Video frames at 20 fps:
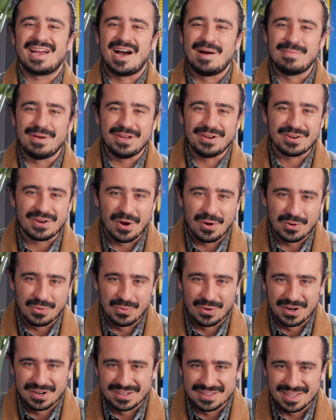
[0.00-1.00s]
Comment your code
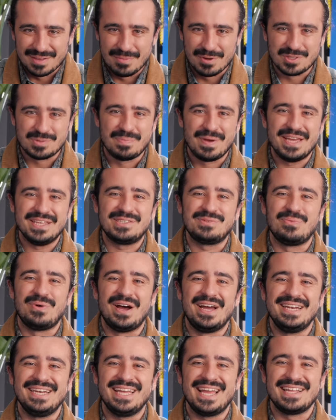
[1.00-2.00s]
word. The most based
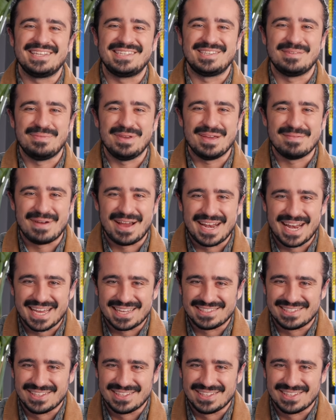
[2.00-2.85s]
one gets to be in my next